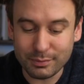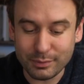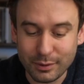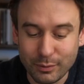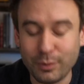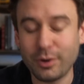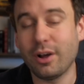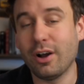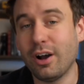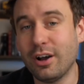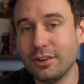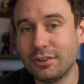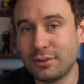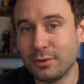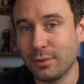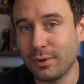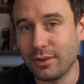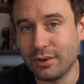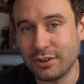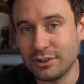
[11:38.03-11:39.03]
to me. When I asked
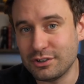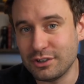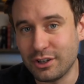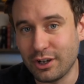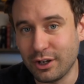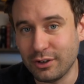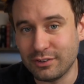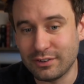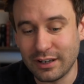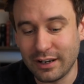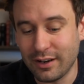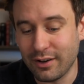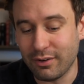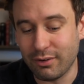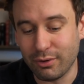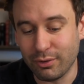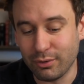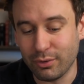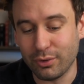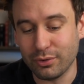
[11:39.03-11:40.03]
her whether I should go cellular
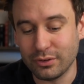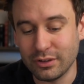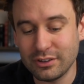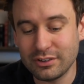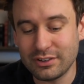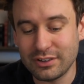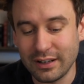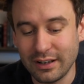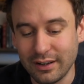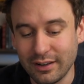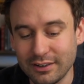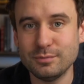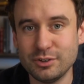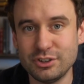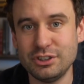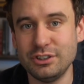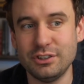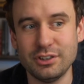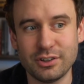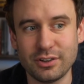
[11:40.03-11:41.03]
or non-cellular,
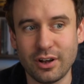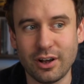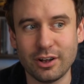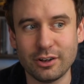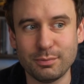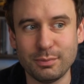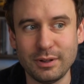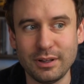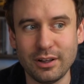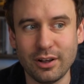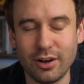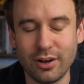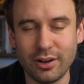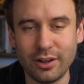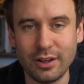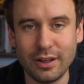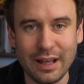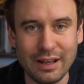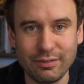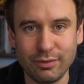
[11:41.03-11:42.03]
she just asked me, are
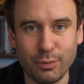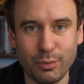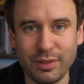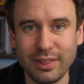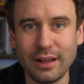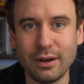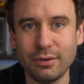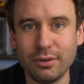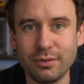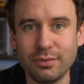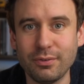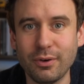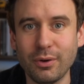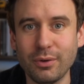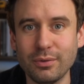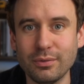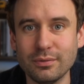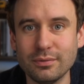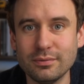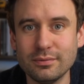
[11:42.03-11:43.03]
you ever without your
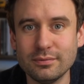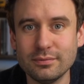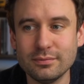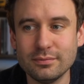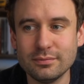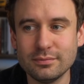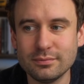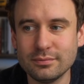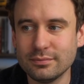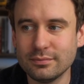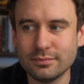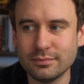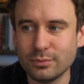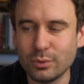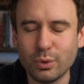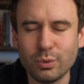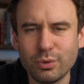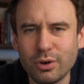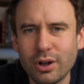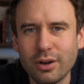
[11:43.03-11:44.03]
phone?
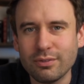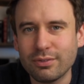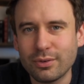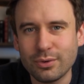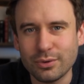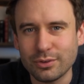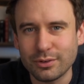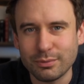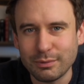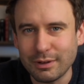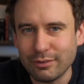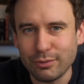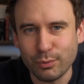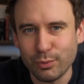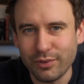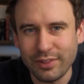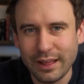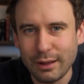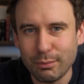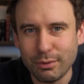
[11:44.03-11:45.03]
Well, no, of course I'm never
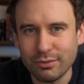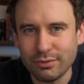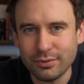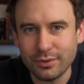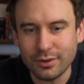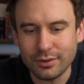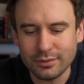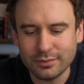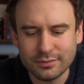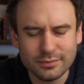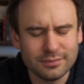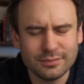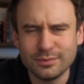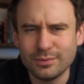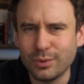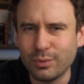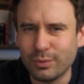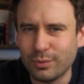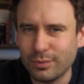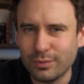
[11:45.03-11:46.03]
without my phone.
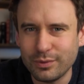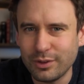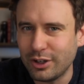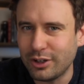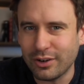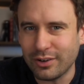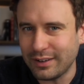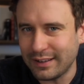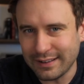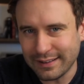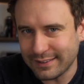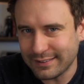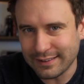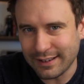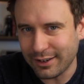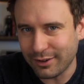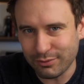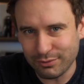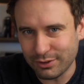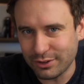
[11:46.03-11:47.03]
Well, you don't need the
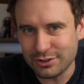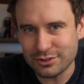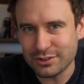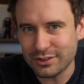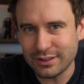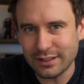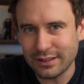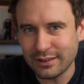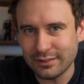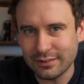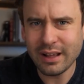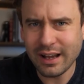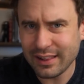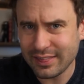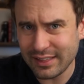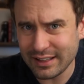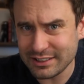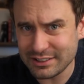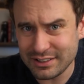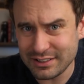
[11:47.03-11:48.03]
cellular version then. I
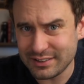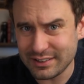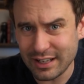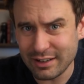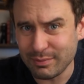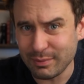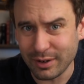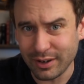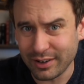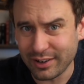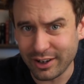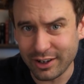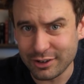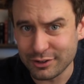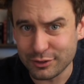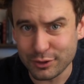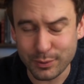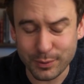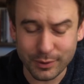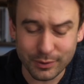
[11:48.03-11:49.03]
think she saved me like
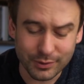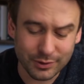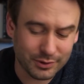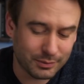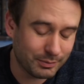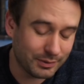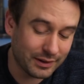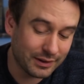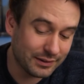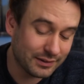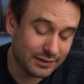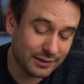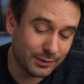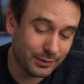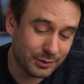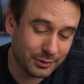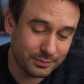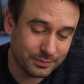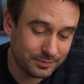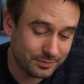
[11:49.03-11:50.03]
£100 or something.
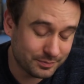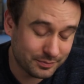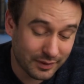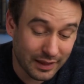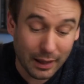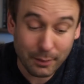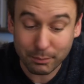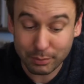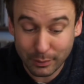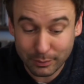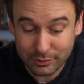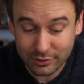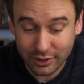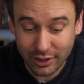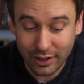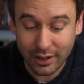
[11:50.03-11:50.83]
So yeah, props to